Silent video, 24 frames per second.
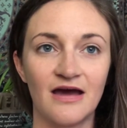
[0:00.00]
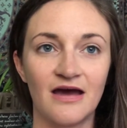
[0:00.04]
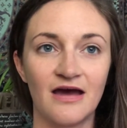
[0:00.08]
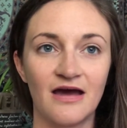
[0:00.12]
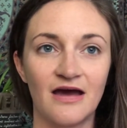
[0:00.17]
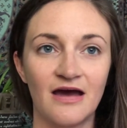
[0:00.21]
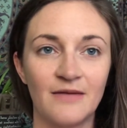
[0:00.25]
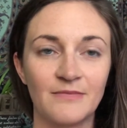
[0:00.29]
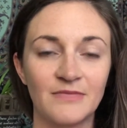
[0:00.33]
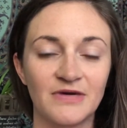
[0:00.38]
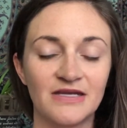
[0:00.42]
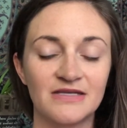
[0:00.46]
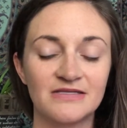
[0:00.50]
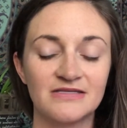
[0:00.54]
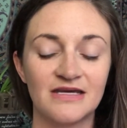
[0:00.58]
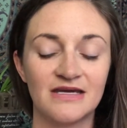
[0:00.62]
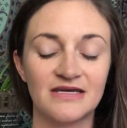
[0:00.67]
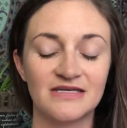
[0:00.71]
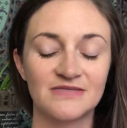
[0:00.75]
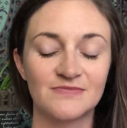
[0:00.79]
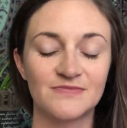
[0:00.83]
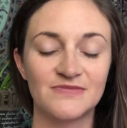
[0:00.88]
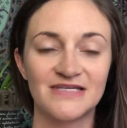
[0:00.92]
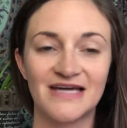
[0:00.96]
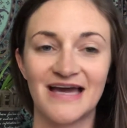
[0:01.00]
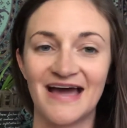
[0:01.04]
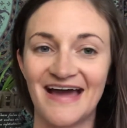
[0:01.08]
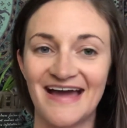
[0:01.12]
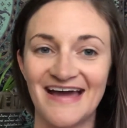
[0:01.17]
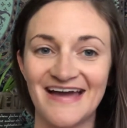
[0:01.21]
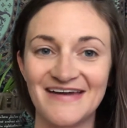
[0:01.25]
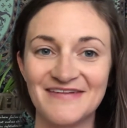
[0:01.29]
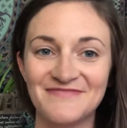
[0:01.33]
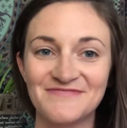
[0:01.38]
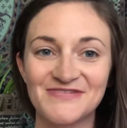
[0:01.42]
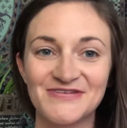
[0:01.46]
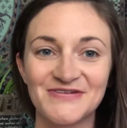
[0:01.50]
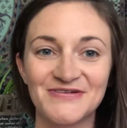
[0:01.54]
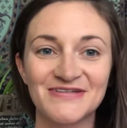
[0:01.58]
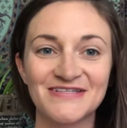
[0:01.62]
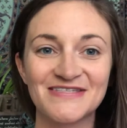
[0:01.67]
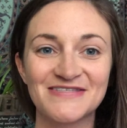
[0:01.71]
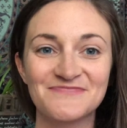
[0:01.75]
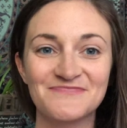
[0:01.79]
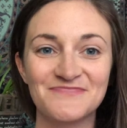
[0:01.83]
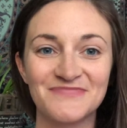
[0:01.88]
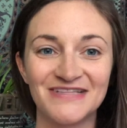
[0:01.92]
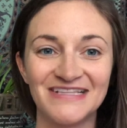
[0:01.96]
I'm going to take some time to
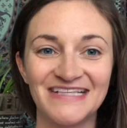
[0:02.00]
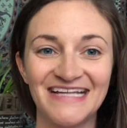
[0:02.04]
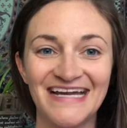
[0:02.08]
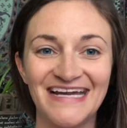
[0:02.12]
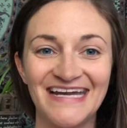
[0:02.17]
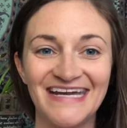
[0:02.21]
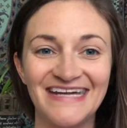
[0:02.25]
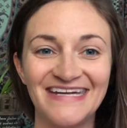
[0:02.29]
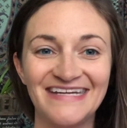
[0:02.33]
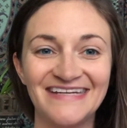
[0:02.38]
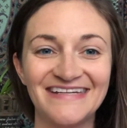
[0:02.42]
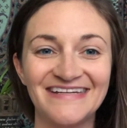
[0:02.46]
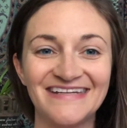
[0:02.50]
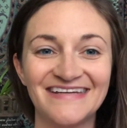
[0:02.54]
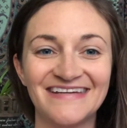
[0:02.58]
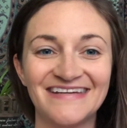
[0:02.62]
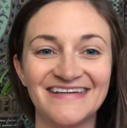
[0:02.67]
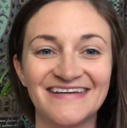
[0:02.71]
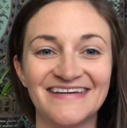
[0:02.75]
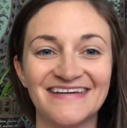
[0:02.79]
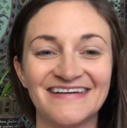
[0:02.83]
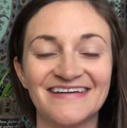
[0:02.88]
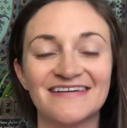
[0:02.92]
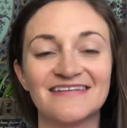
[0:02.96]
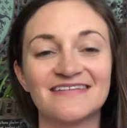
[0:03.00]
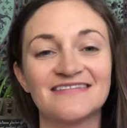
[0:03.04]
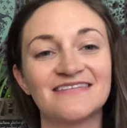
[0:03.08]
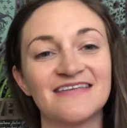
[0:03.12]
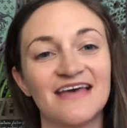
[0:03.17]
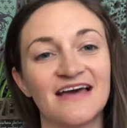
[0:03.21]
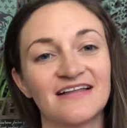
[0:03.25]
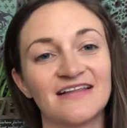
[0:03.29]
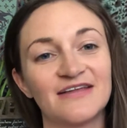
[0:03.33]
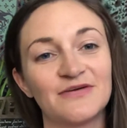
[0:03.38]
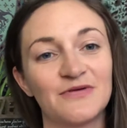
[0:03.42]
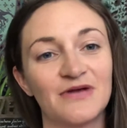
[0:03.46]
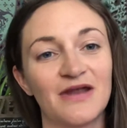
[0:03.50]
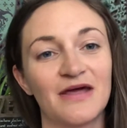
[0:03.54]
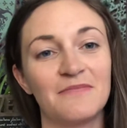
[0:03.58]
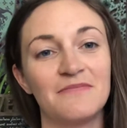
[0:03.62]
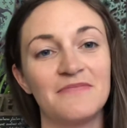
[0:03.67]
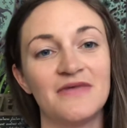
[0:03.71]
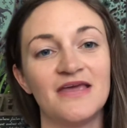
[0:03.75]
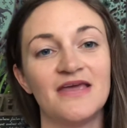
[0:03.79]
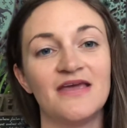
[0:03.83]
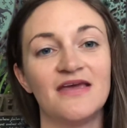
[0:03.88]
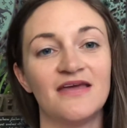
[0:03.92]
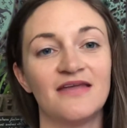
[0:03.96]
explain exactly what I
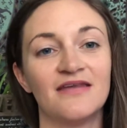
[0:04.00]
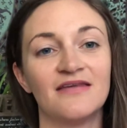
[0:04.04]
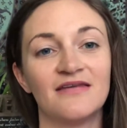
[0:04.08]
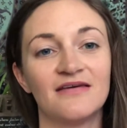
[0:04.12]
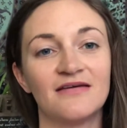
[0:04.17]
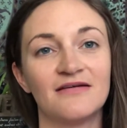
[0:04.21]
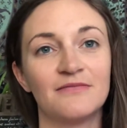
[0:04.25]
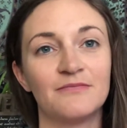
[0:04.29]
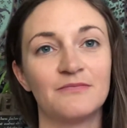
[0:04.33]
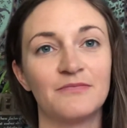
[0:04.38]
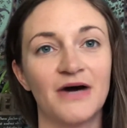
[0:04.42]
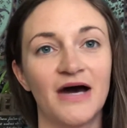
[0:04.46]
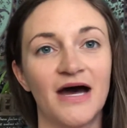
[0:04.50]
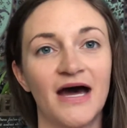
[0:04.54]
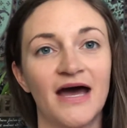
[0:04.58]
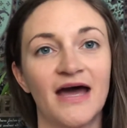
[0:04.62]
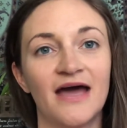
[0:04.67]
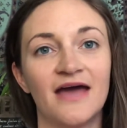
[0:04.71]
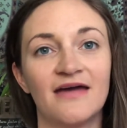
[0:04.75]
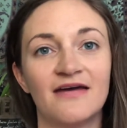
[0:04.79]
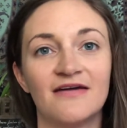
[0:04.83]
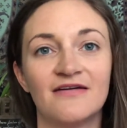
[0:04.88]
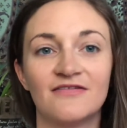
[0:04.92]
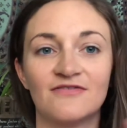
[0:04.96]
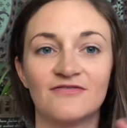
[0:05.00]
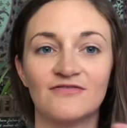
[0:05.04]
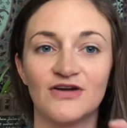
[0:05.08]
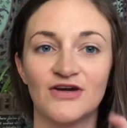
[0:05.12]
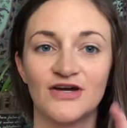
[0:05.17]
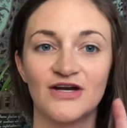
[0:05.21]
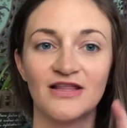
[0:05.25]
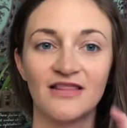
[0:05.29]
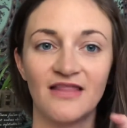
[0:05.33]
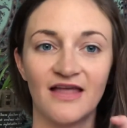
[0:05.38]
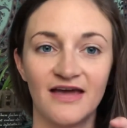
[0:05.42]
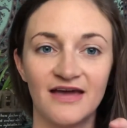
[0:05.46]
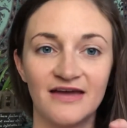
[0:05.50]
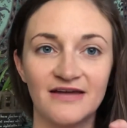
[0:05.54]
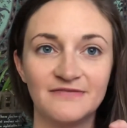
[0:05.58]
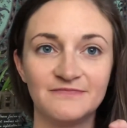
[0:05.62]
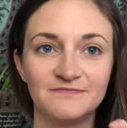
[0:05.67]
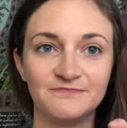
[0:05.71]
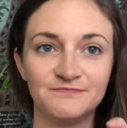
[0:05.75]
mean by very light,